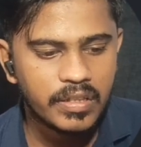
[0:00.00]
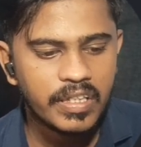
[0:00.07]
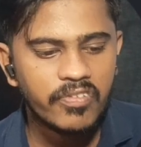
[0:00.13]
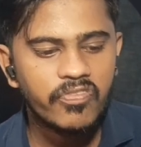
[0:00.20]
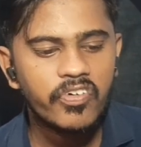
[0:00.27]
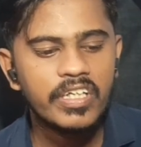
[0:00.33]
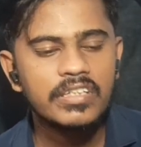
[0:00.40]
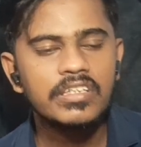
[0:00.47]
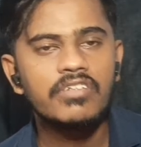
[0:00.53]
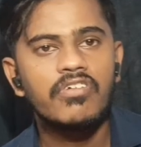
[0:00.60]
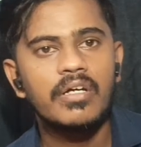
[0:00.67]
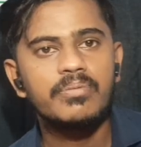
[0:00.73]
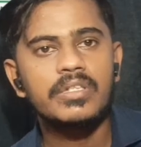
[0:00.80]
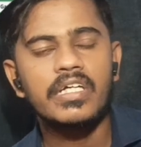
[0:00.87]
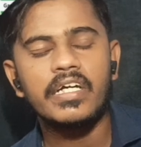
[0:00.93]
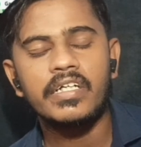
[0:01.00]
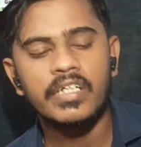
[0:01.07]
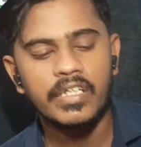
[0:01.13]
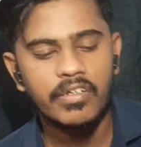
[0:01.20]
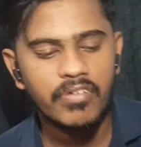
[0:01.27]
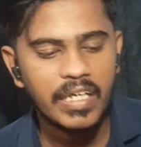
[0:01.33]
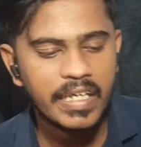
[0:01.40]
The first website
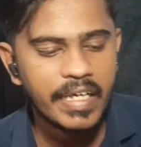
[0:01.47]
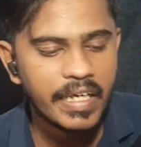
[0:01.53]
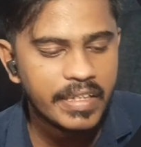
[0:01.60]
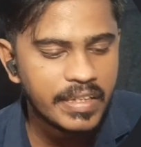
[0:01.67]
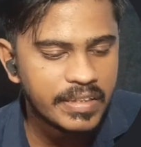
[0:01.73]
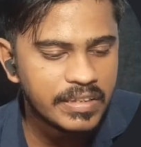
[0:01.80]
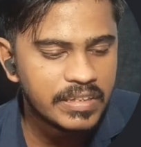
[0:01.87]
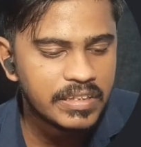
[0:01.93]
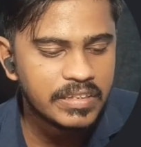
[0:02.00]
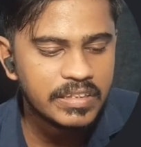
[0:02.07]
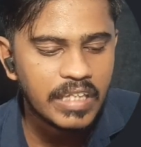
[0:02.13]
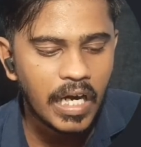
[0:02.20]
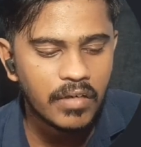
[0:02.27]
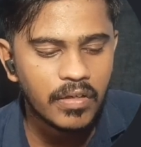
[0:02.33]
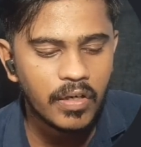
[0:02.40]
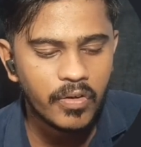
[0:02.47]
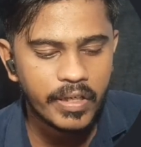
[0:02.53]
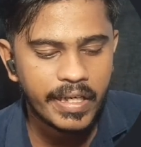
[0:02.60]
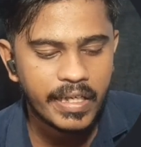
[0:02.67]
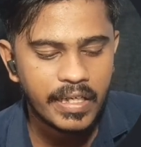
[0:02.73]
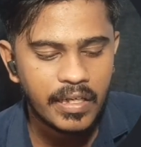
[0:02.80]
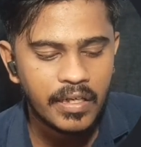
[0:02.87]
you will get is Java
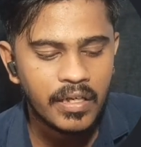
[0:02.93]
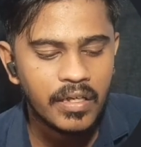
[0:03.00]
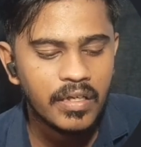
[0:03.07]
Oracle.